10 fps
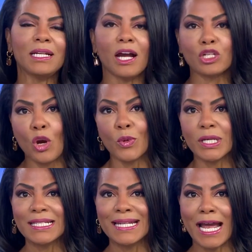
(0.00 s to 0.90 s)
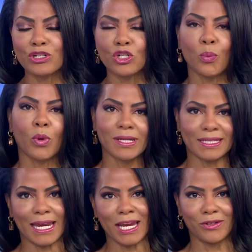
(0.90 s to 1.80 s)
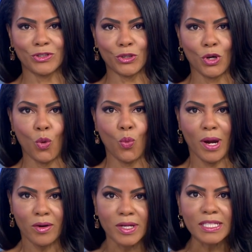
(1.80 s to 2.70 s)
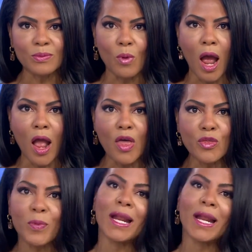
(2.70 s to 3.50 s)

October is National Breast Cancer Awareness Month,